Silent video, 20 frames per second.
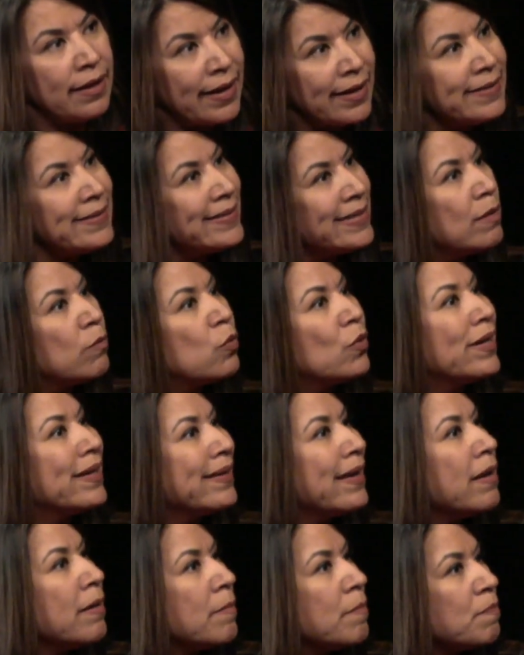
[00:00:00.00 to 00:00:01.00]
ended up where I
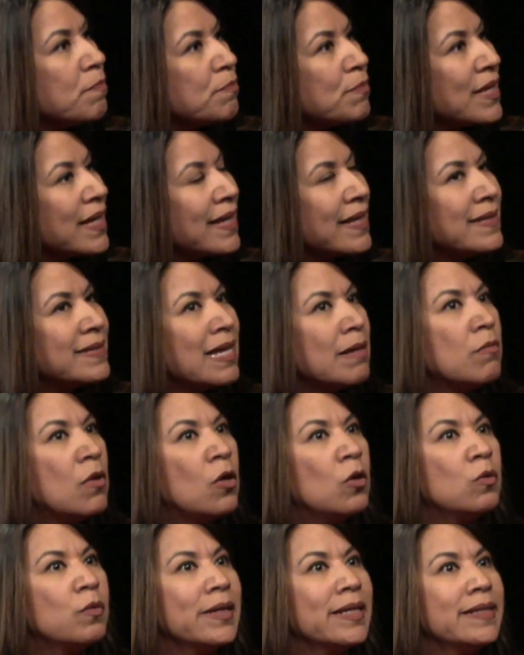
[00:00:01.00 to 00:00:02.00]
am, because I'm
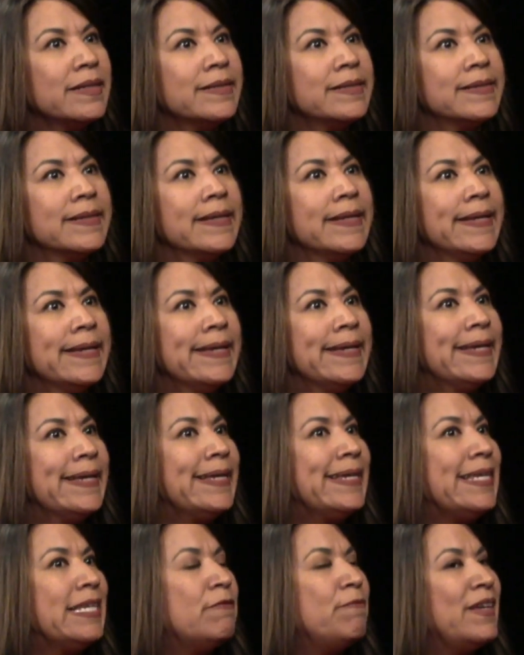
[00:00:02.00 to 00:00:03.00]
always,
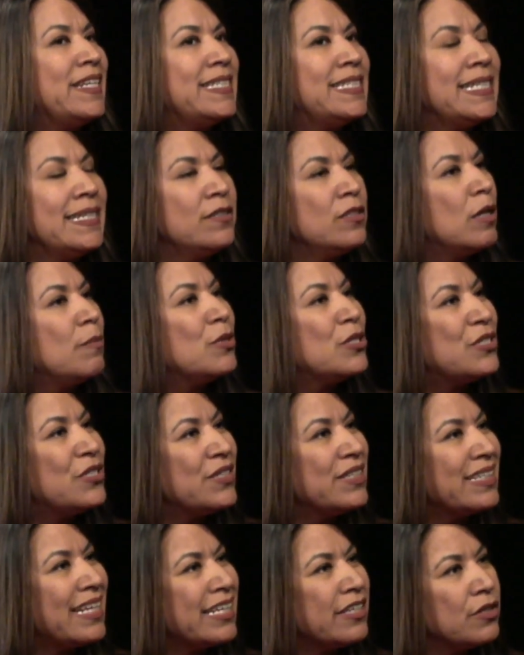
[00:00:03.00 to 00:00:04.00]
if I see an
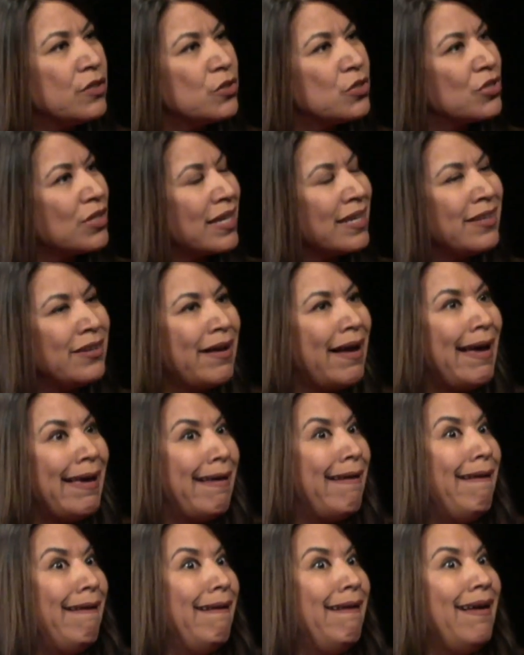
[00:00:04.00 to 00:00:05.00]
opportunity, I usually,
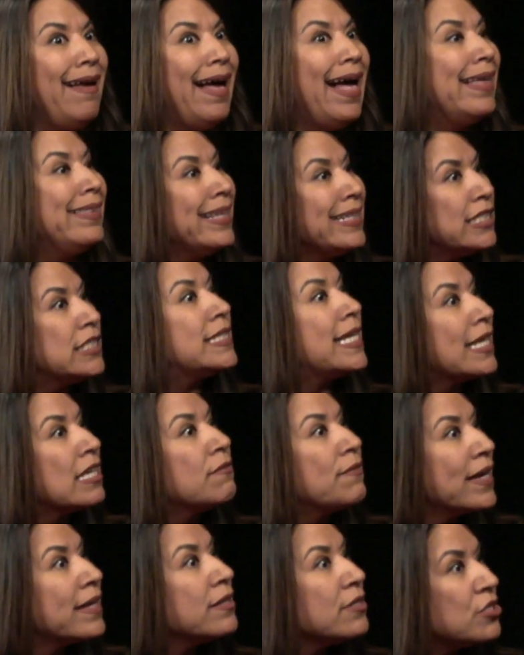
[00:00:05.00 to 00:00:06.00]
I like to take
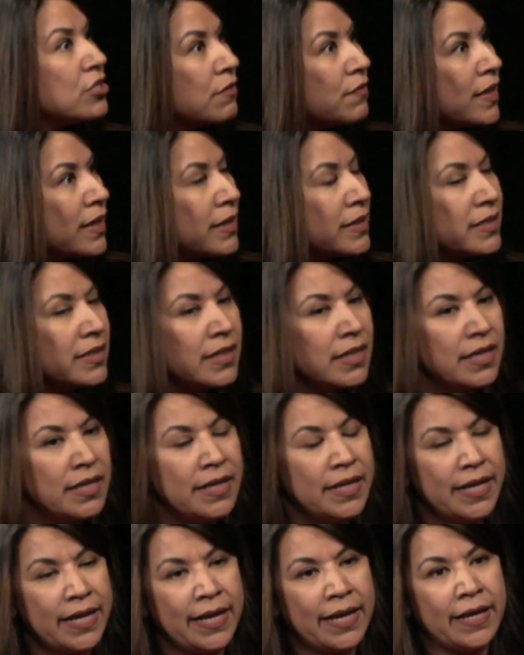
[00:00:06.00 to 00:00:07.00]
advantage of it.
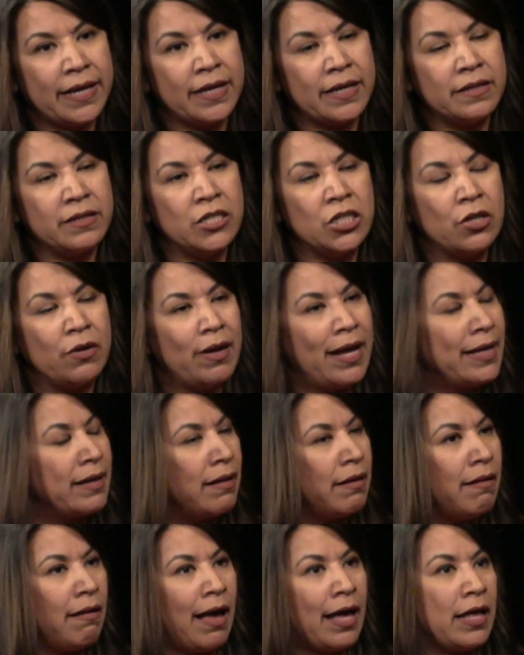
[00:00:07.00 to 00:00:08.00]
And,
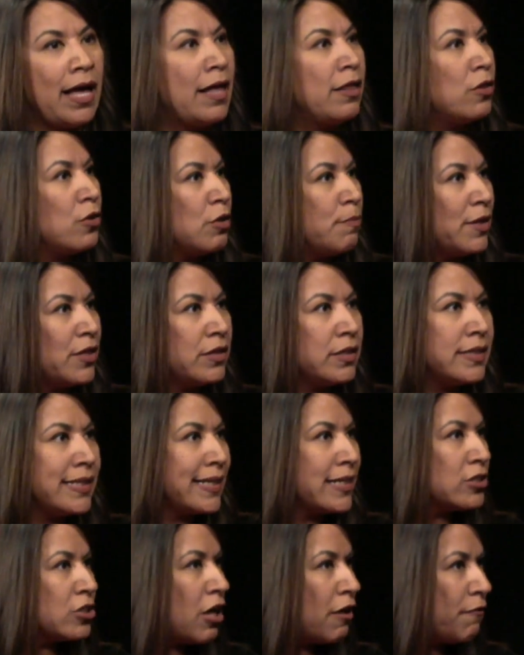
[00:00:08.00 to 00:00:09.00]
I learned about the
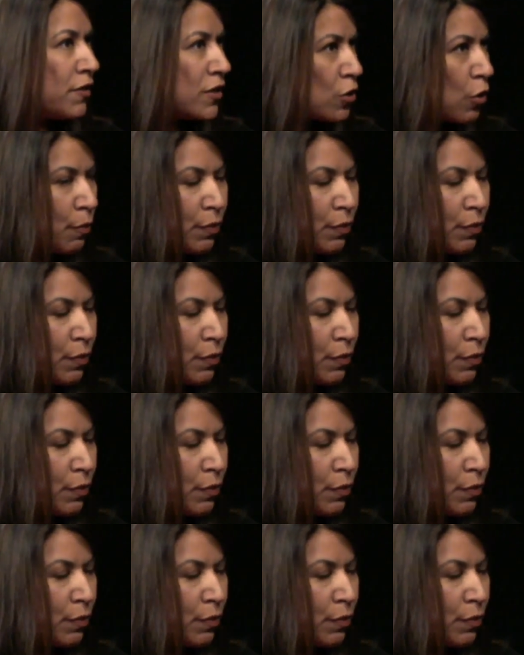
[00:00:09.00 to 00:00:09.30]
DA's office